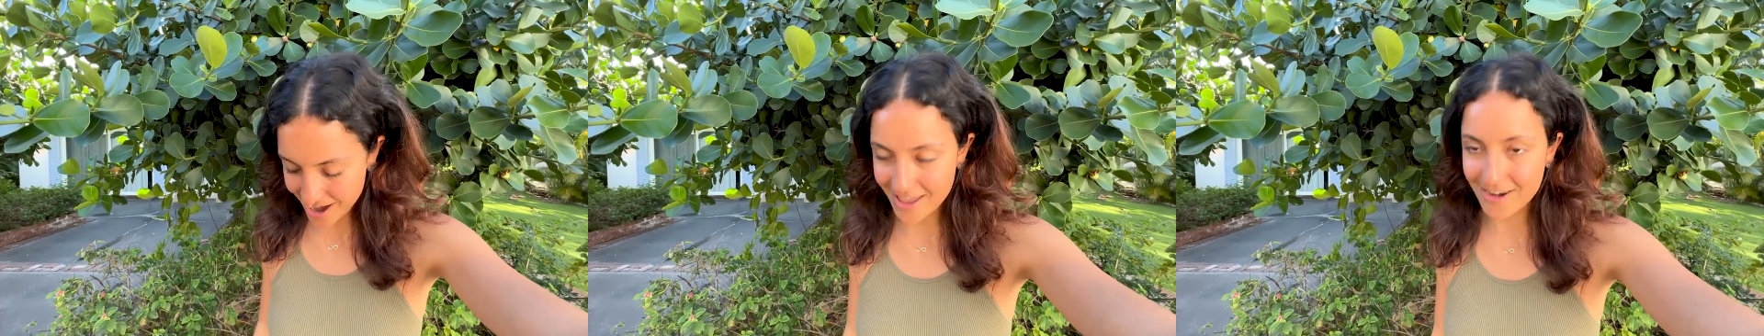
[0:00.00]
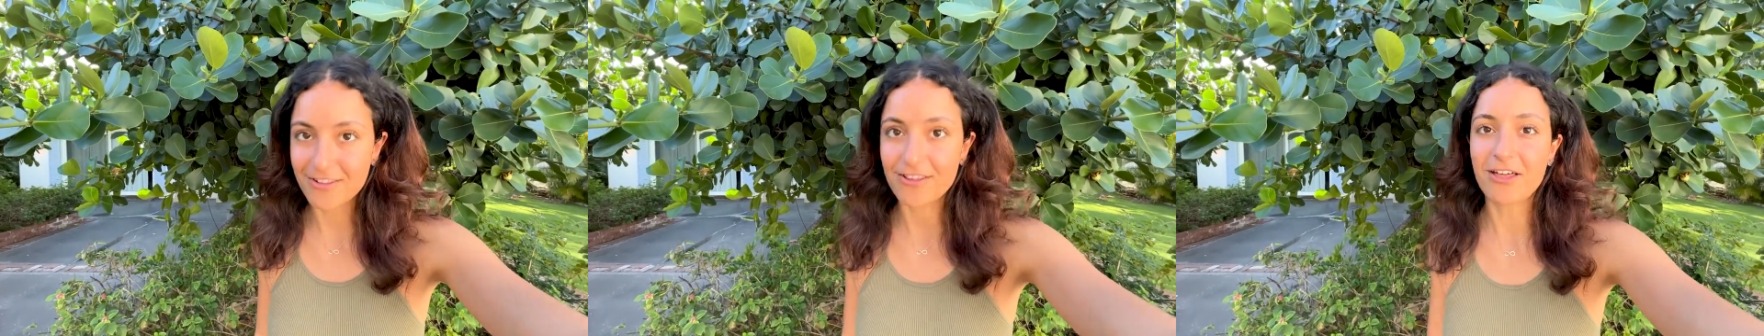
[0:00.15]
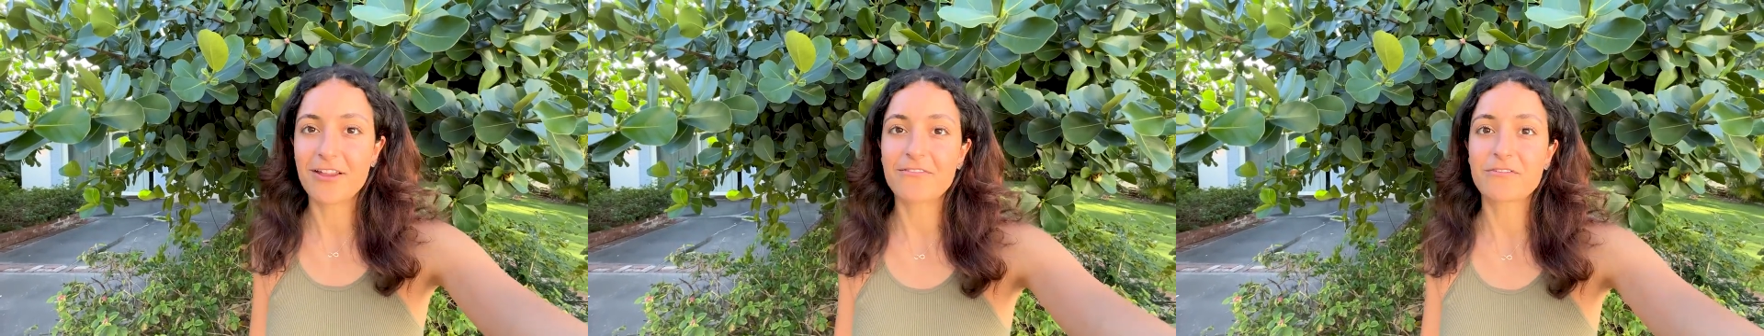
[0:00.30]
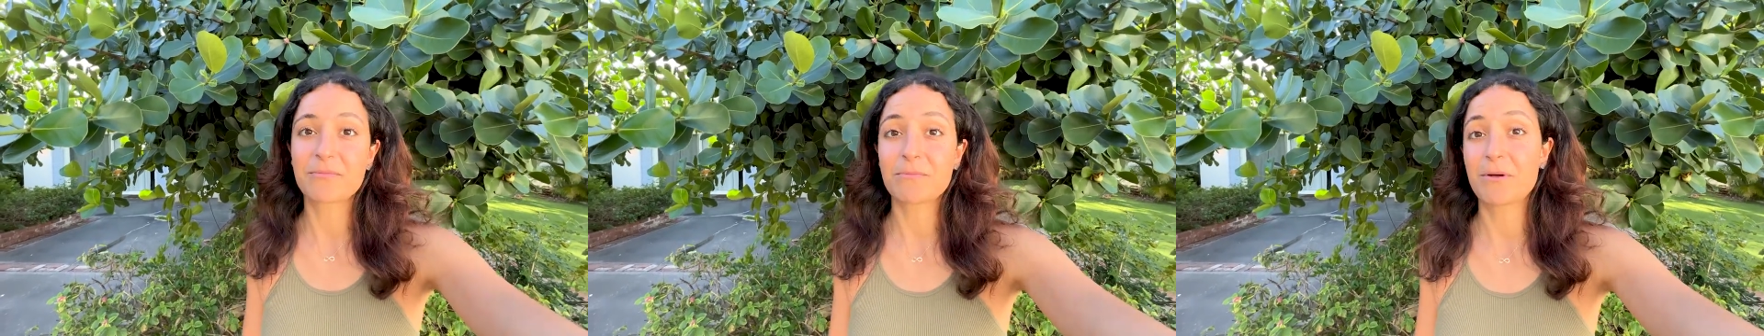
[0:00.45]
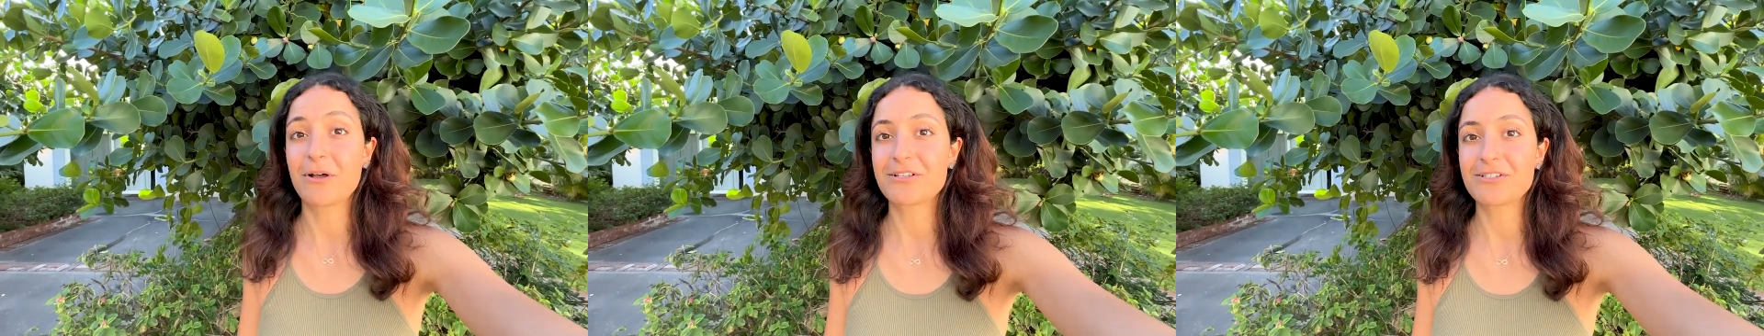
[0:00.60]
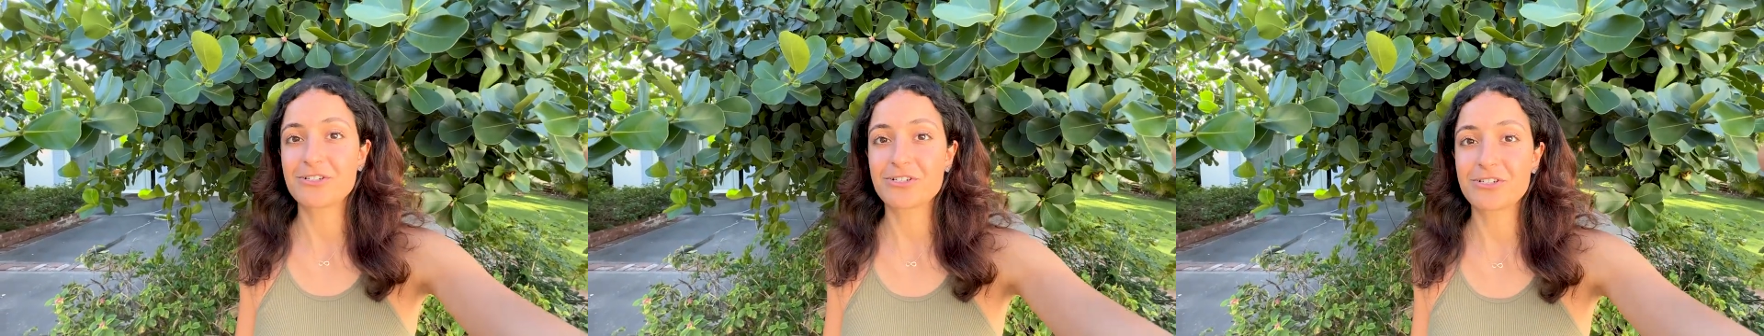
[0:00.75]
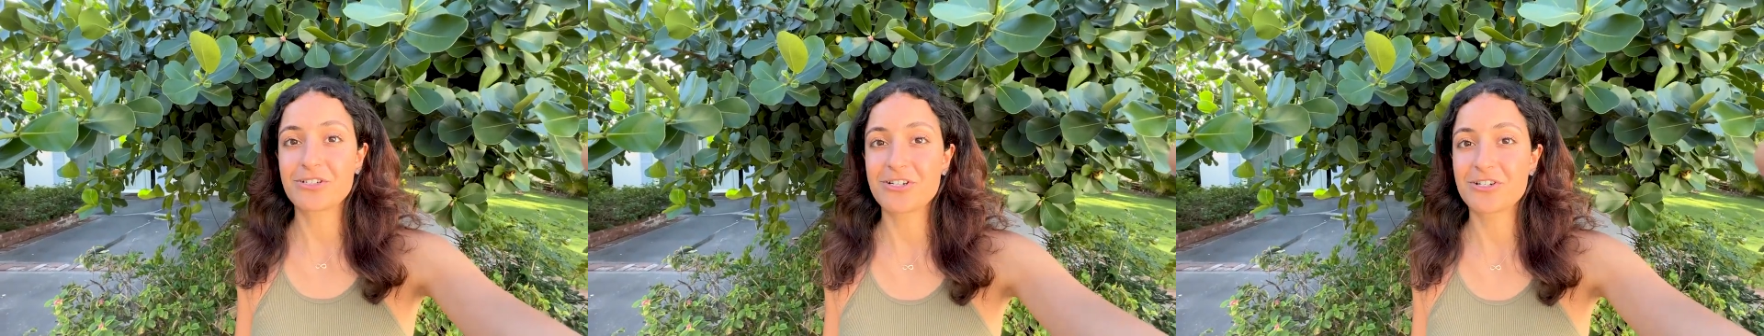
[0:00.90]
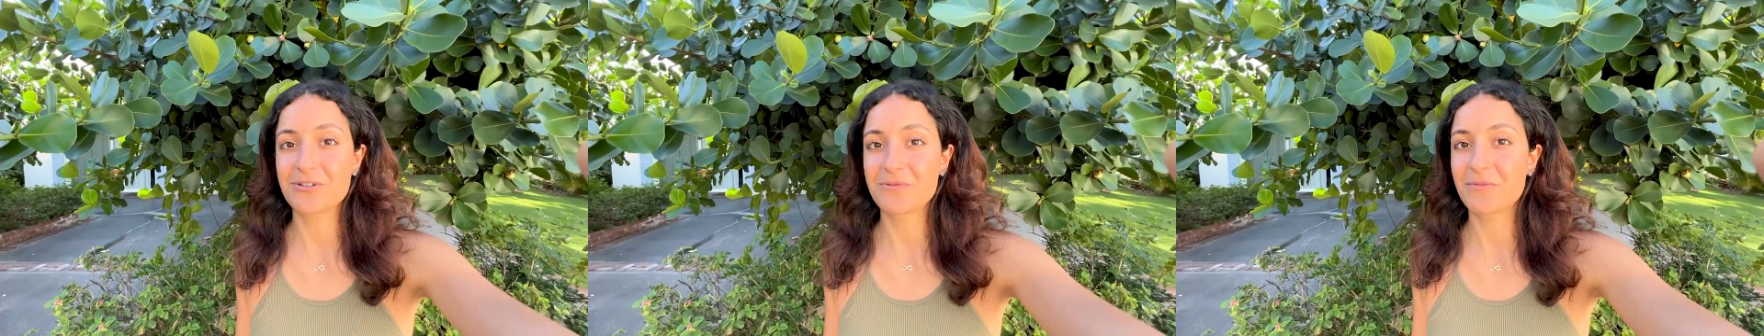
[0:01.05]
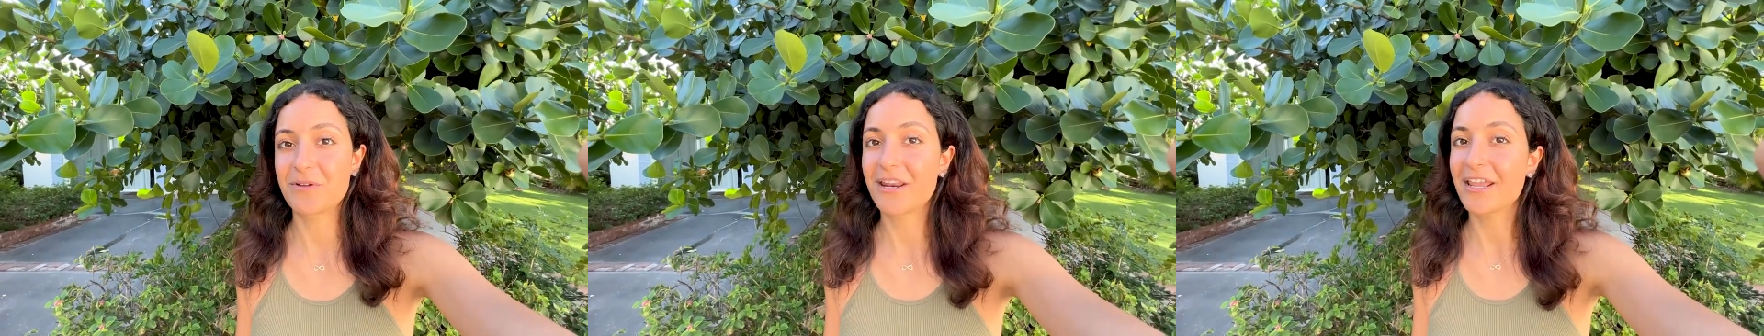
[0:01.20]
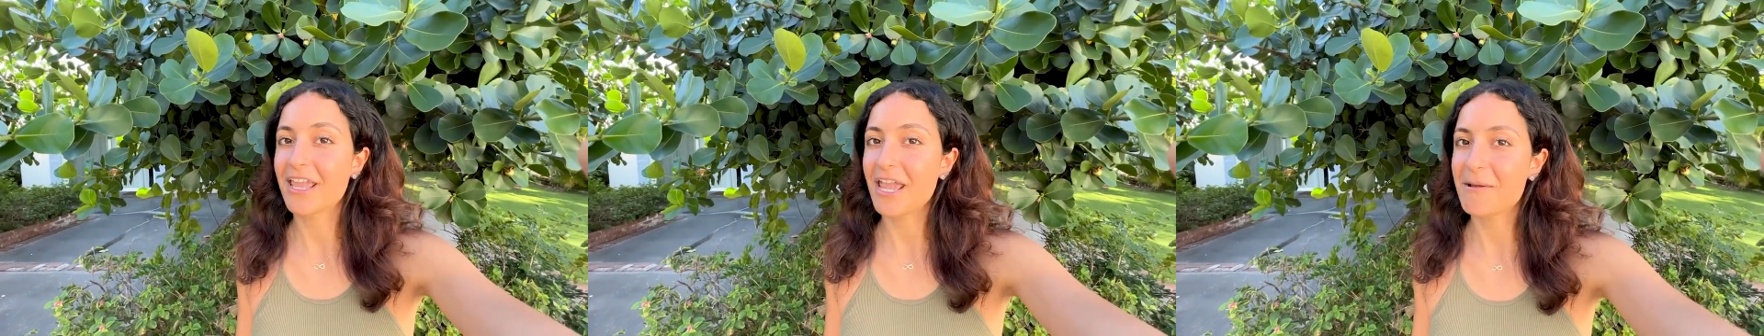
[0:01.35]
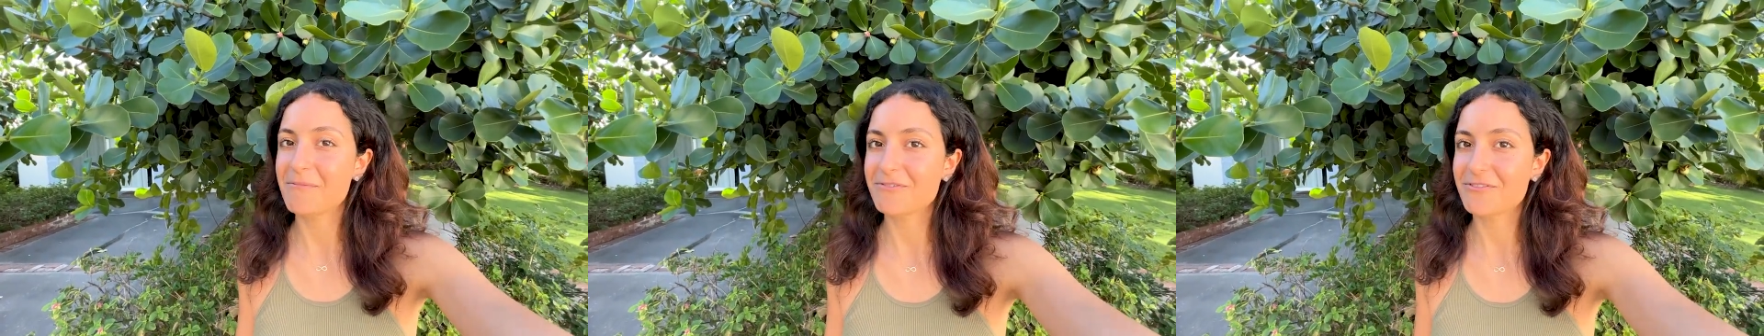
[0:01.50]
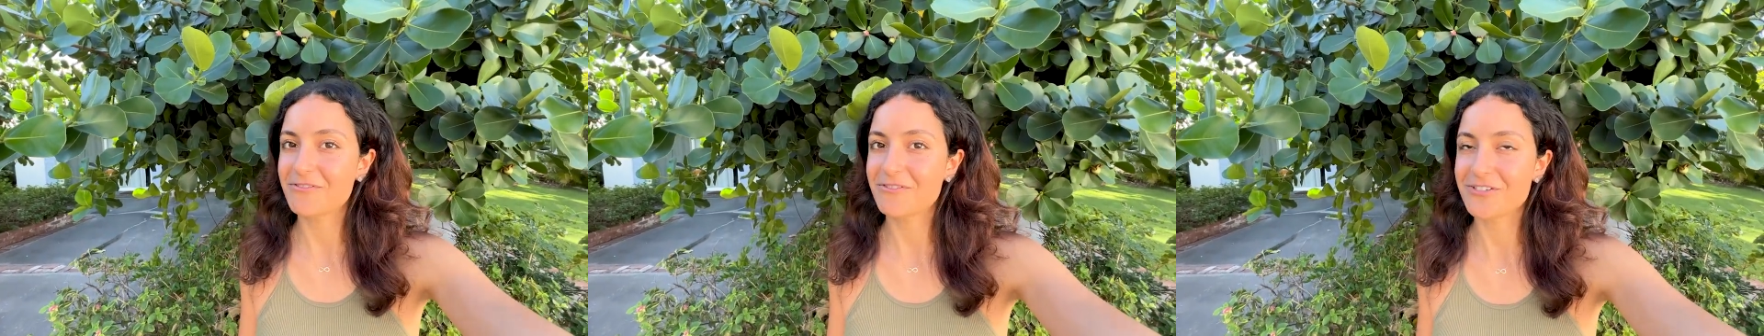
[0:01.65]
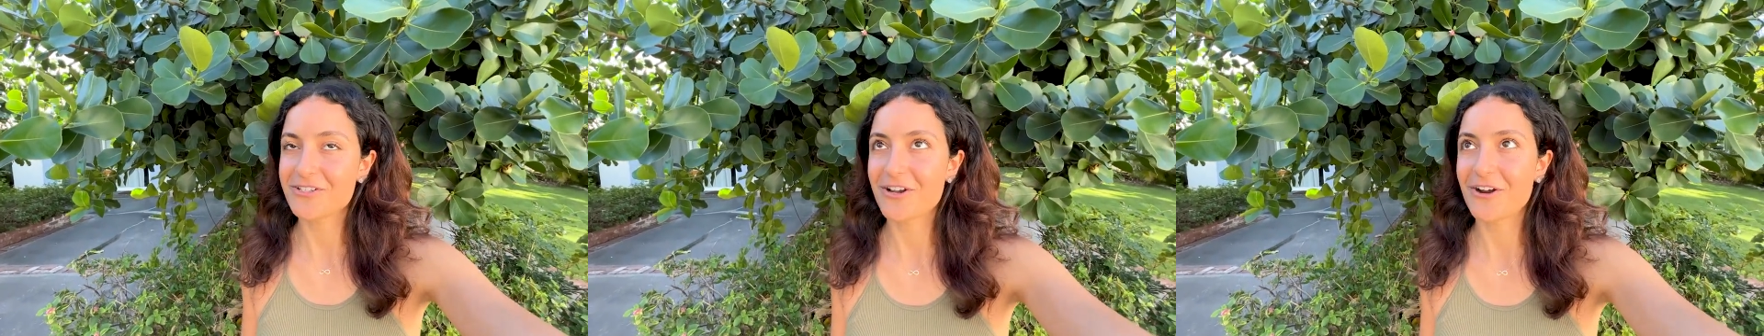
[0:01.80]
I had a lot of imposter syndrome when it came
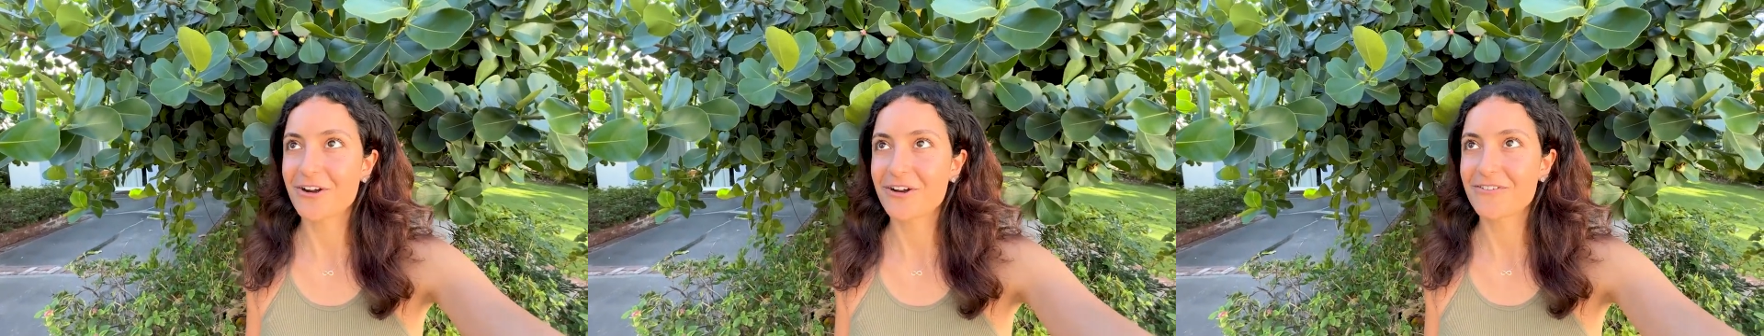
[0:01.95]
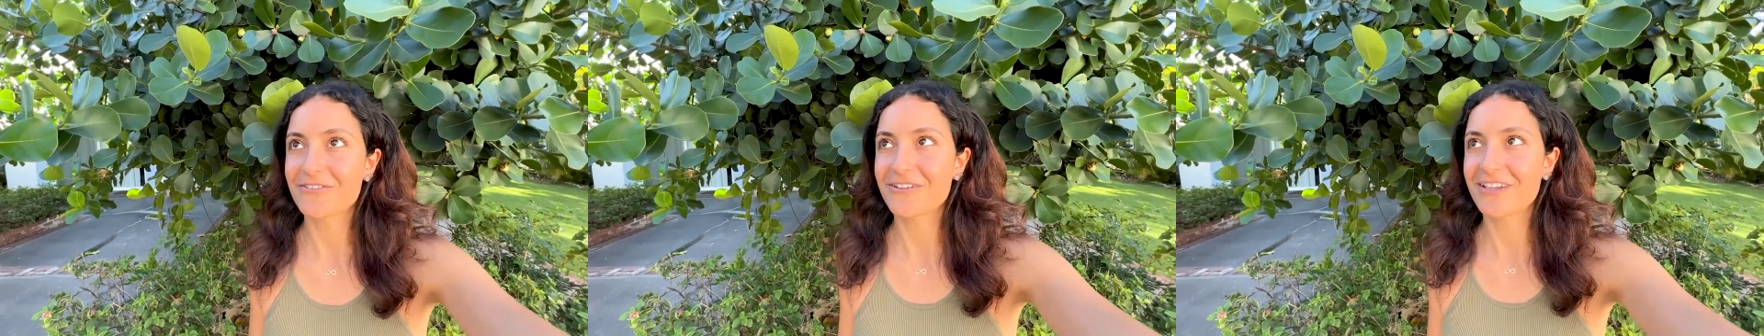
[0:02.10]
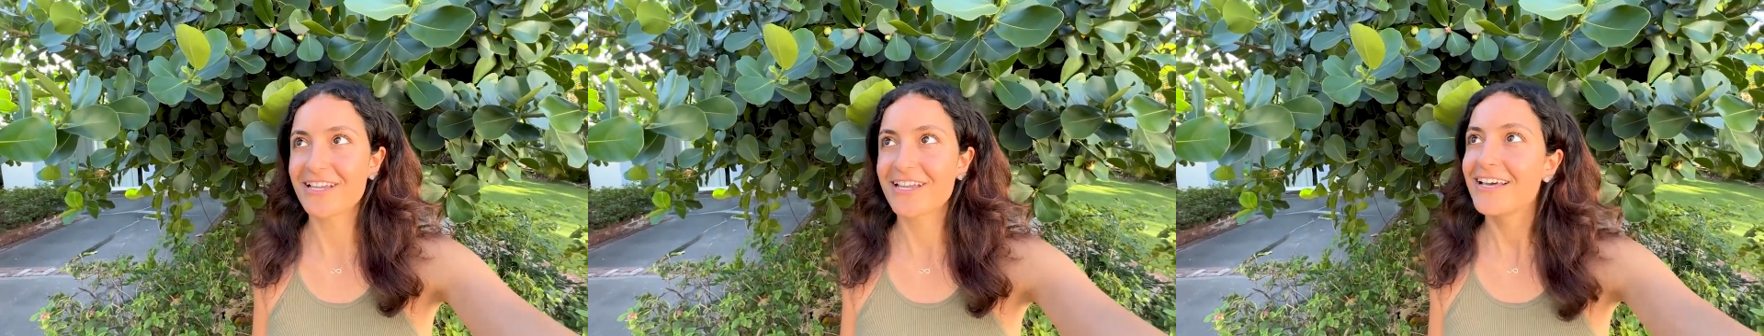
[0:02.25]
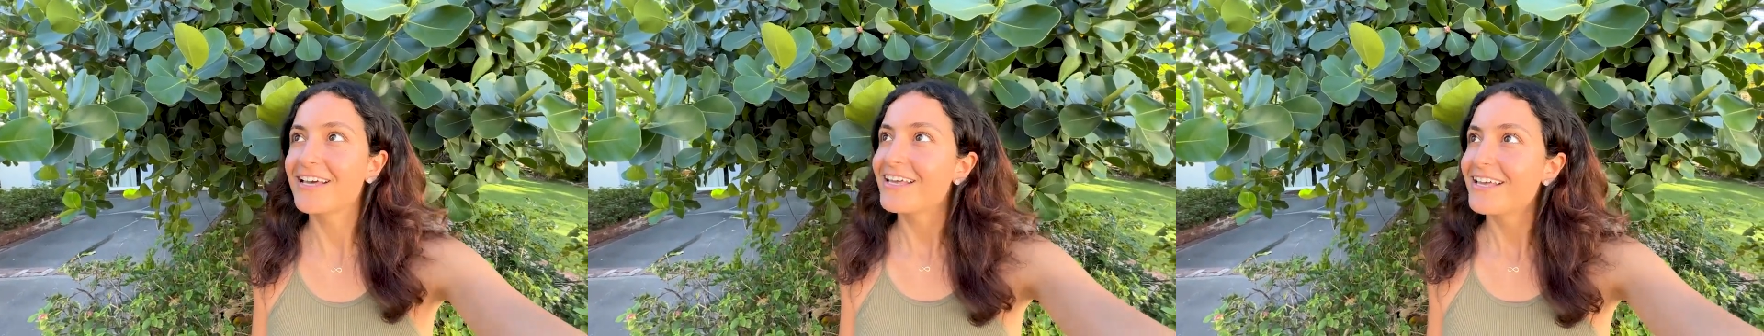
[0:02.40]
to photography.